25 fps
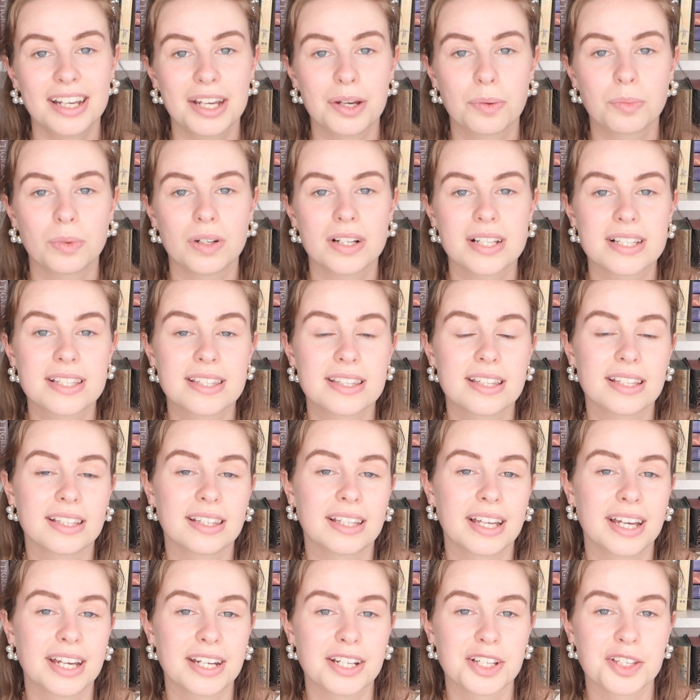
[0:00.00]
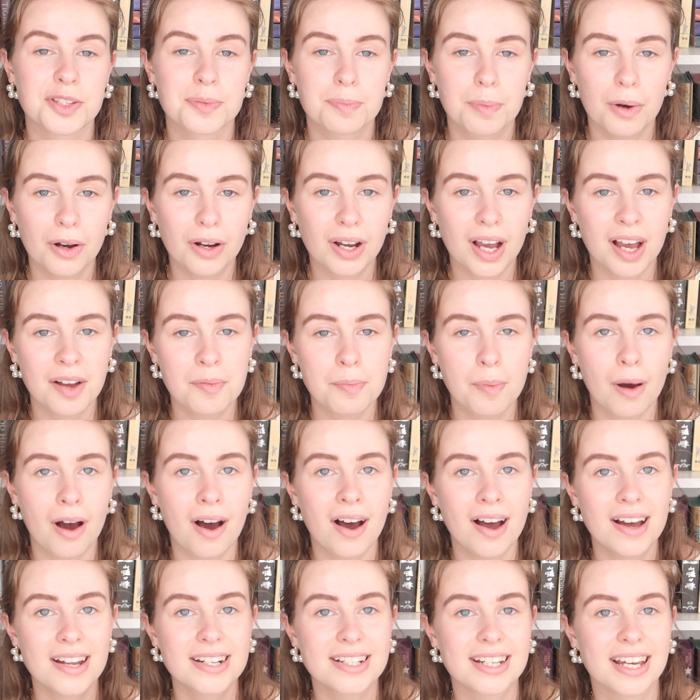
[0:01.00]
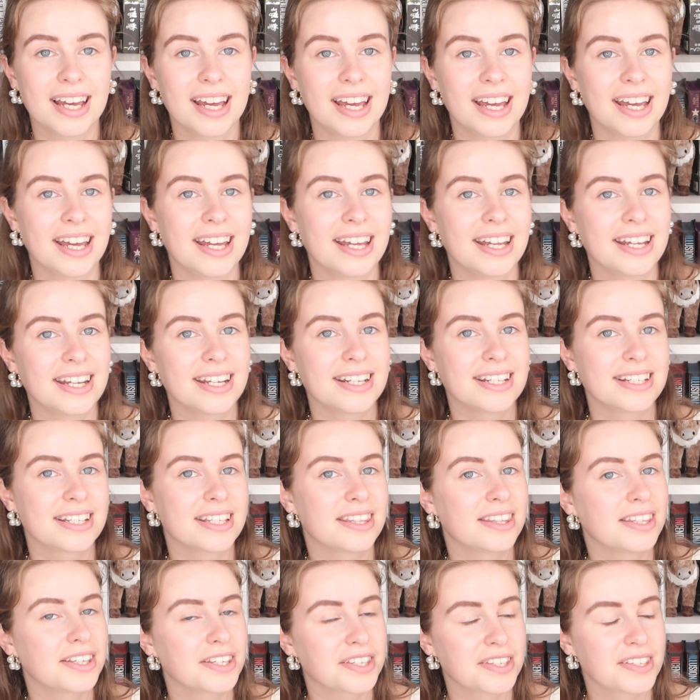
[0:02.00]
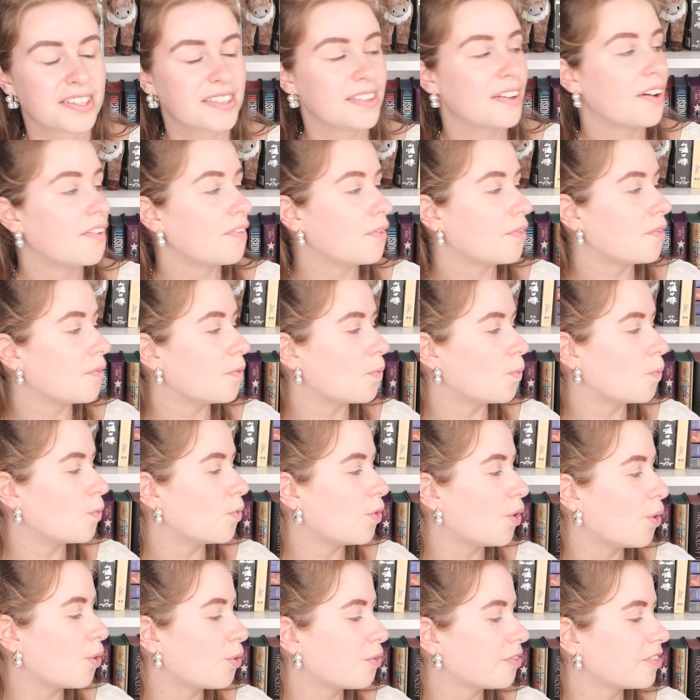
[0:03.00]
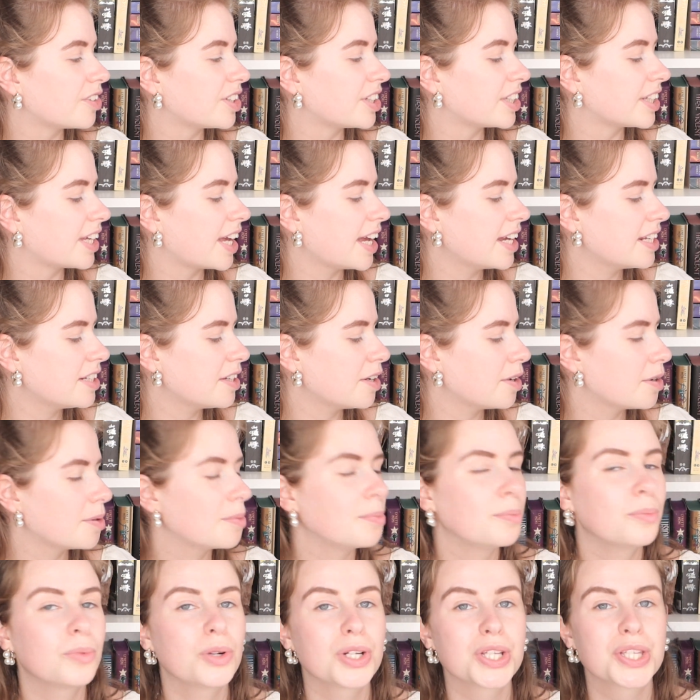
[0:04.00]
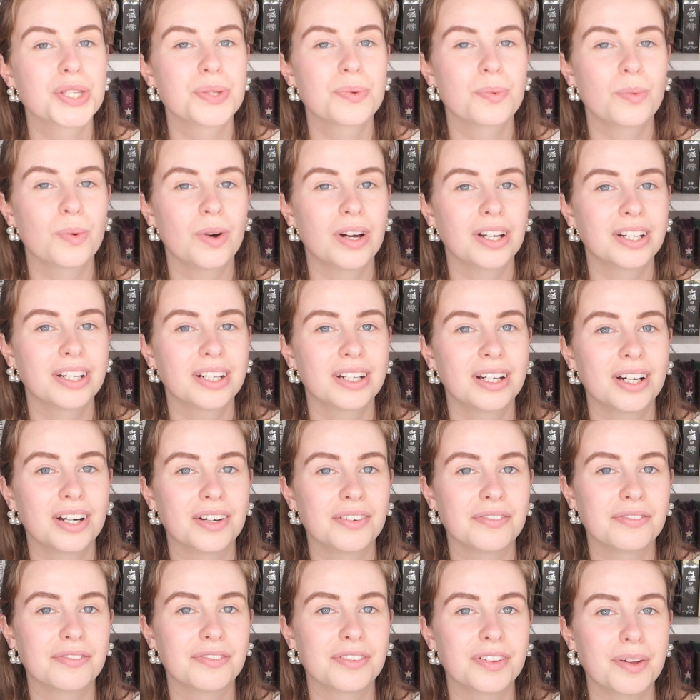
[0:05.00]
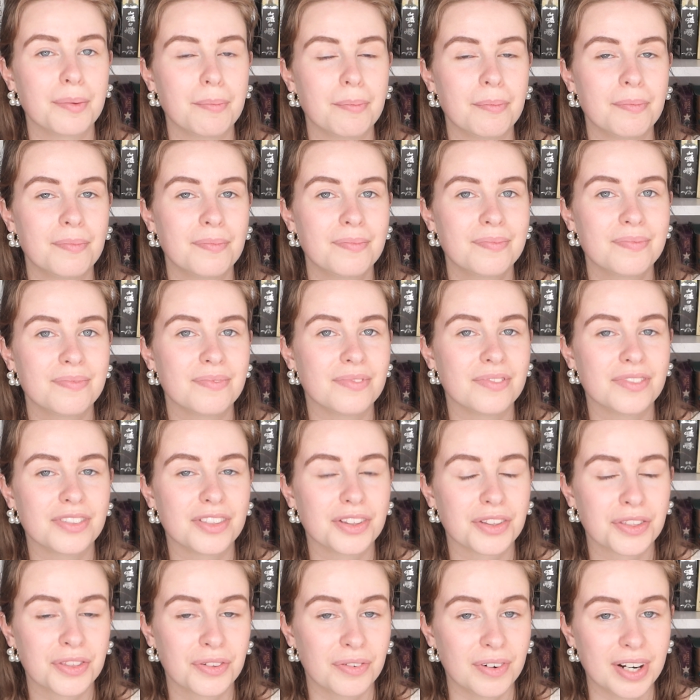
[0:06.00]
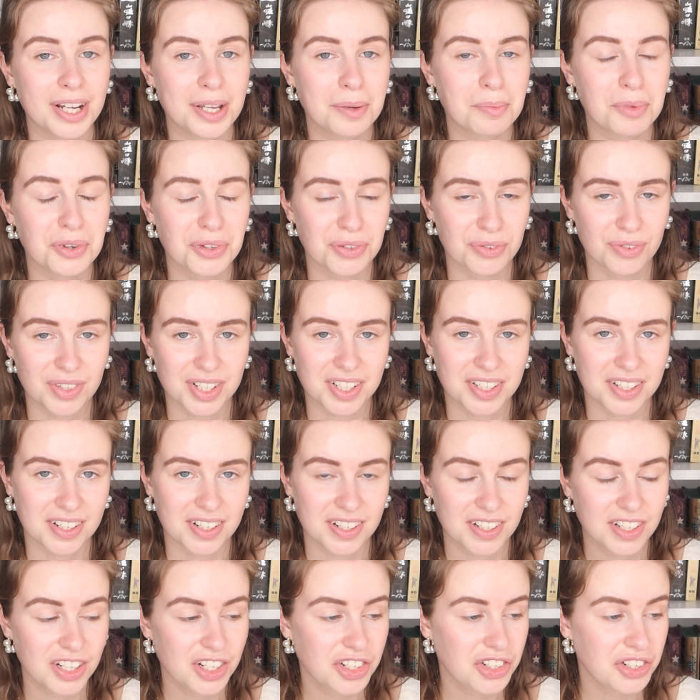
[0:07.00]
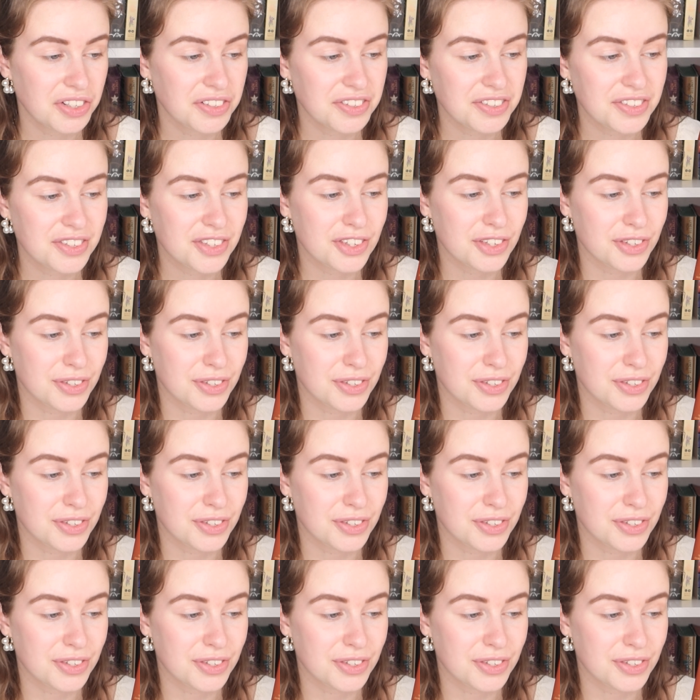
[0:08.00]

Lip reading: it was the latest book I bought, and this Woven Kingdom was one of the 3 most recent editions,